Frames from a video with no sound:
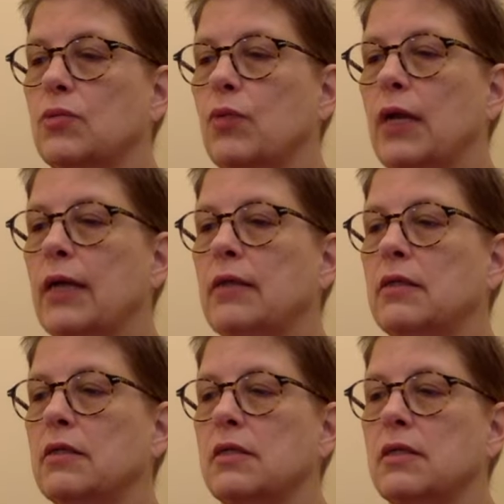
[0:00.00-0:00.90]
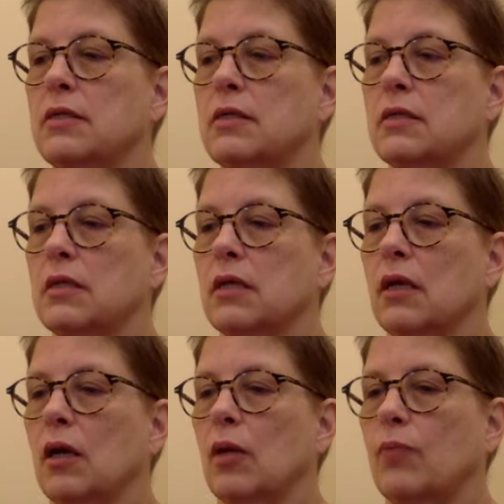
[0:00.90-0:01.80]
This practice is
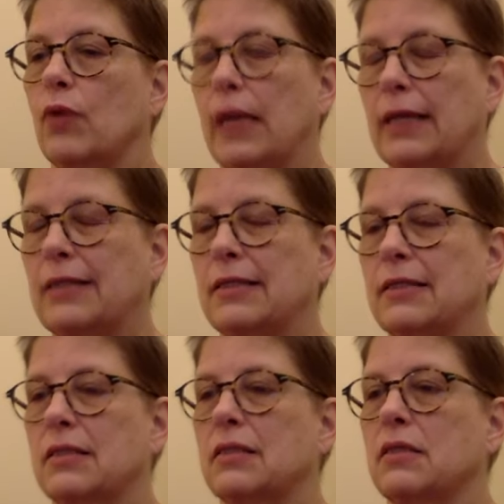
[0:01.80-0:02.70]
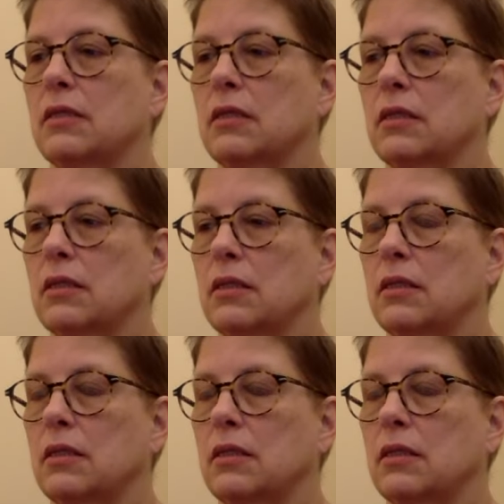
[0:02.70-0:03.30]
a practice.